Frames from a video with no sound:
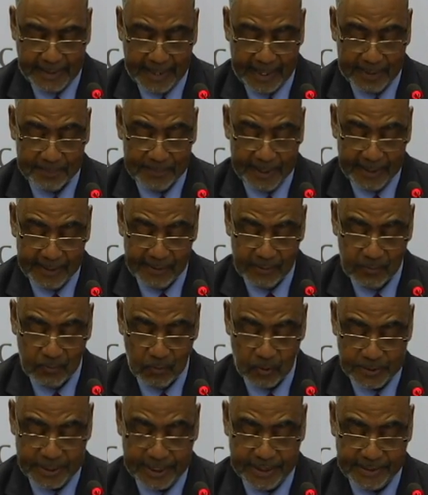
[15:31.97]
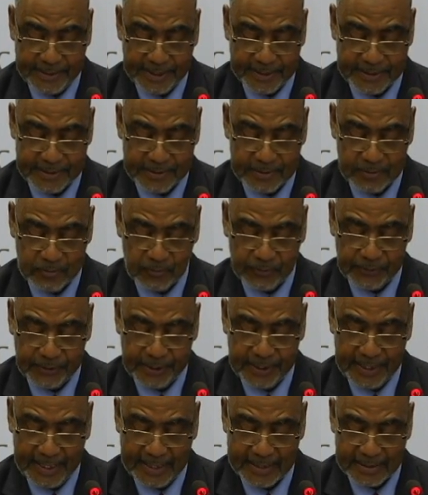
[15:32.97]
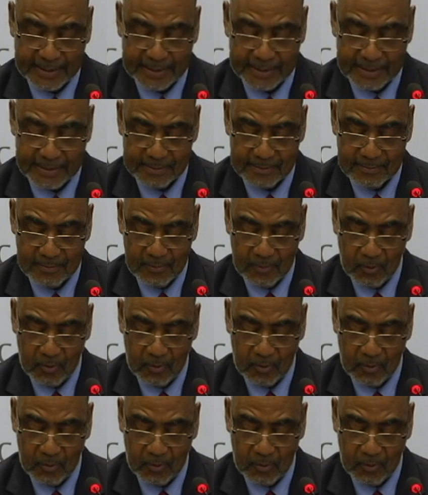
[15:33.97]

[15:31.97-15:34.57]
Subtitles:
young man was sentenced to 3 years